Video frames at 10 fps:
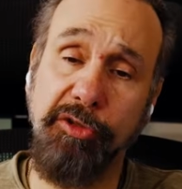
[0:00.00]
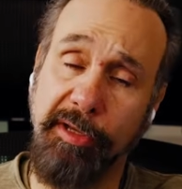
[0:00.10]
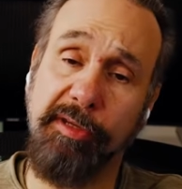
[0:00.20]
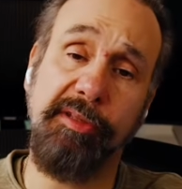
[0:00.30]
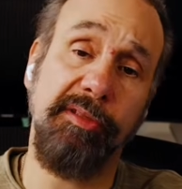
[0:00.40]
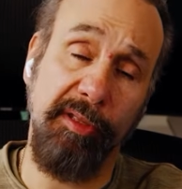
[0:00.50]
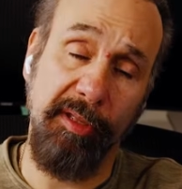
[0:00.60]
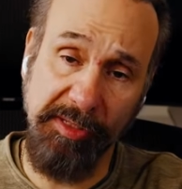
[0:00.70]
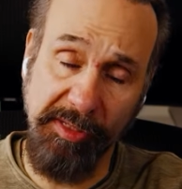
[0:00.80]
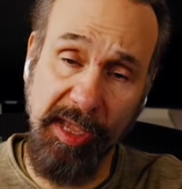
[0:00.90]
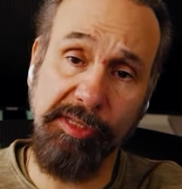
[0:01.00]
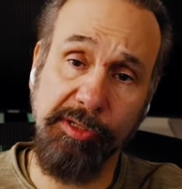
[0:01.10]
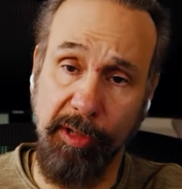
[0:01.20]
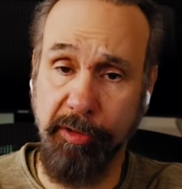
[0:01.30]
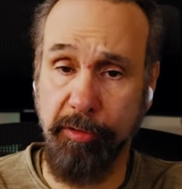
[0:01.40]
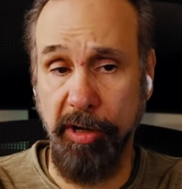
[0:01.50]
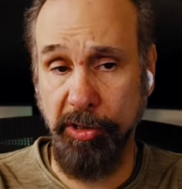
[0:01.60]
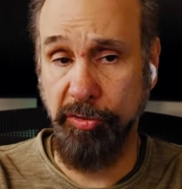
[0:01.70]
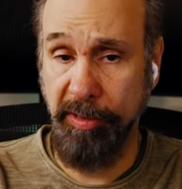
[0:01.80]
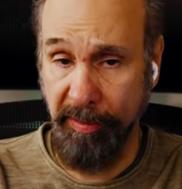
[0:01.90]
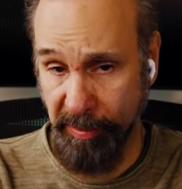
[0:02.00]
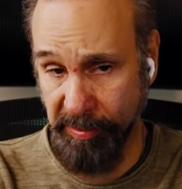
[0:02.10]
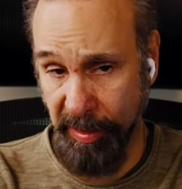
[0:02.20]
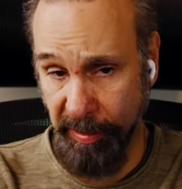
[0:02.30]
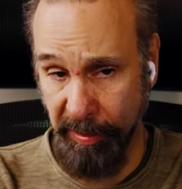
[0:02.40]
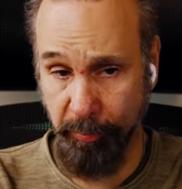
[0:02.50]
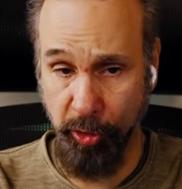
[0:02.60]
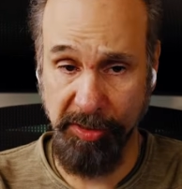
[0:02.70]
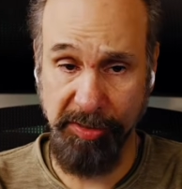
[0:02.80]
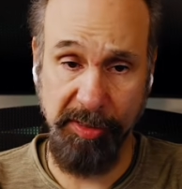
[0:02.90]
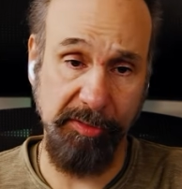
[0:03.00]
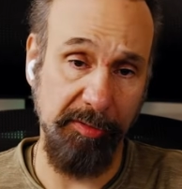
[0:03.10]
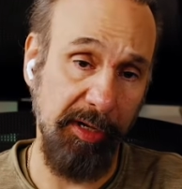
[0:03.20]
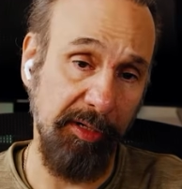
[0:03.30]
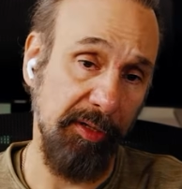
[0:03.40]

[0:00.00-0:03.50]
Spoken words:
you can assess whether or not you need this AD process, right?